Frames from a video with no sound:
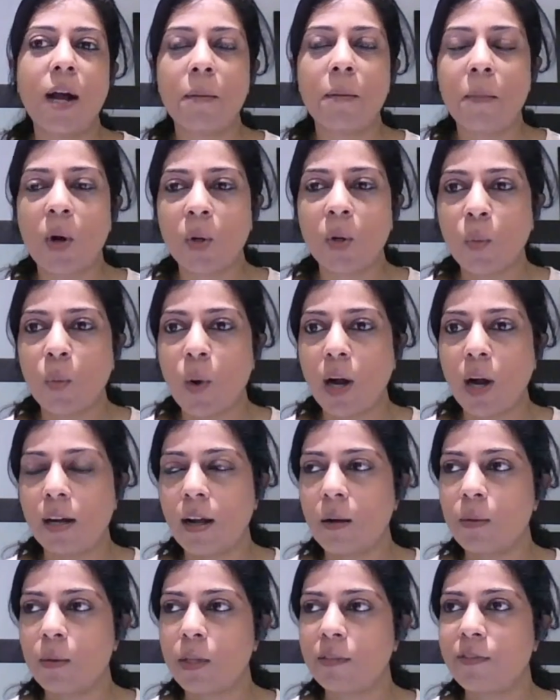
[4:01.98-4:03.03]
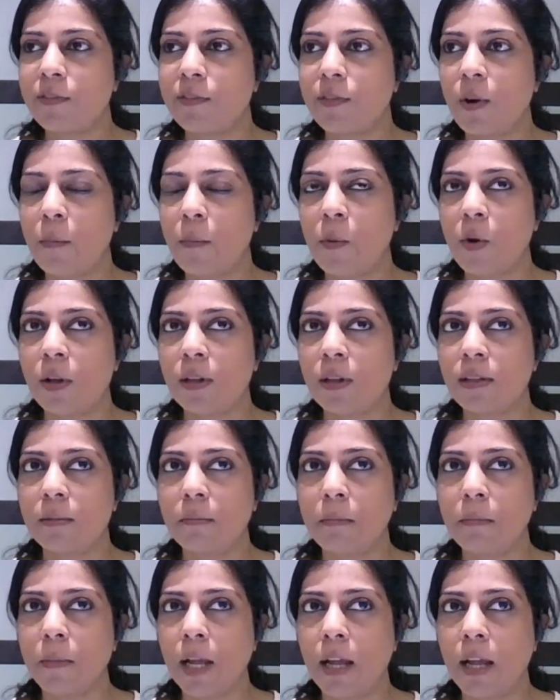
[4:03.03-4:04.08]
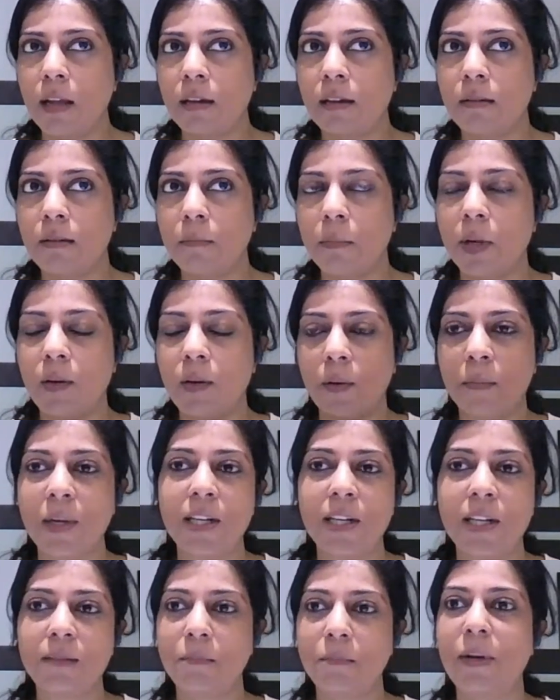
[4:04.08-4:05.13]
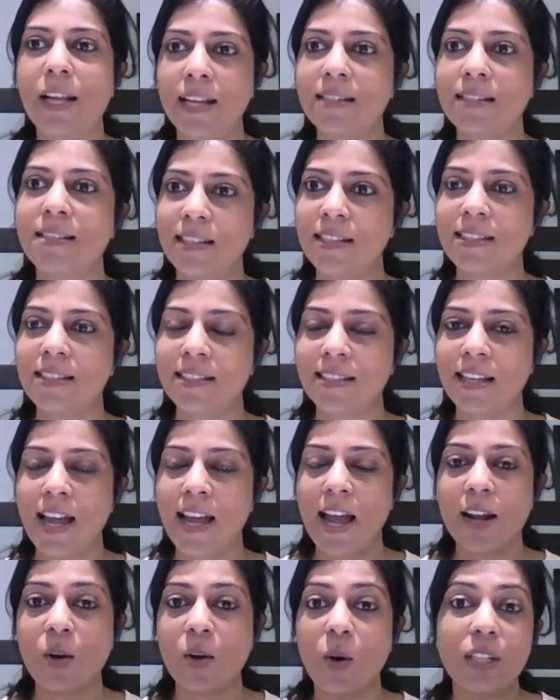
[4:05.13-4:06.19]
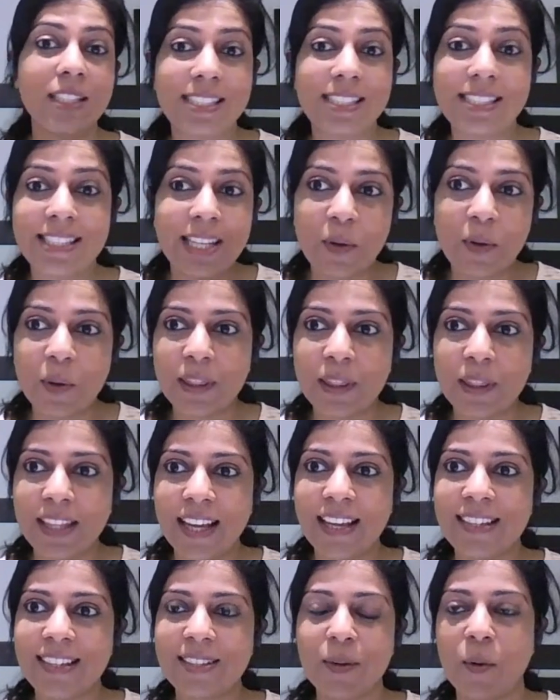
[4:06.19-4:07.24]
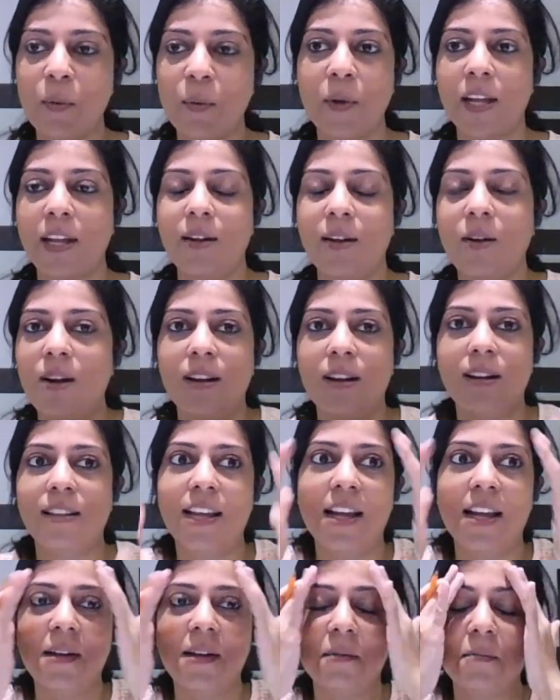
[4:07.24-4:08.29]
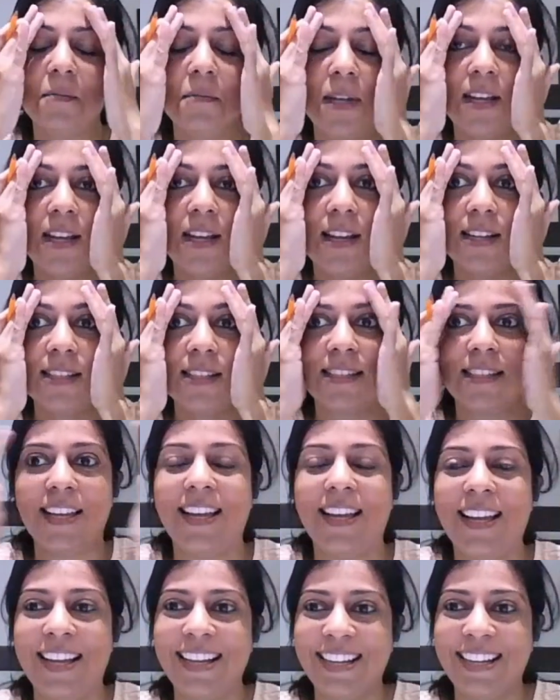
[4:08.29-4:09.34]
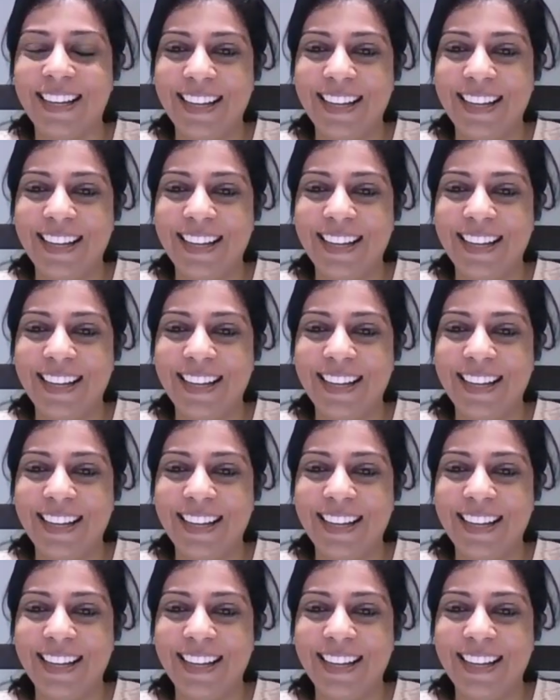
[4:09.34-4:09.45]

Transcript: are about 1 hour from all the main pyramid places and all the cenotes. Oh my God, they're amazing.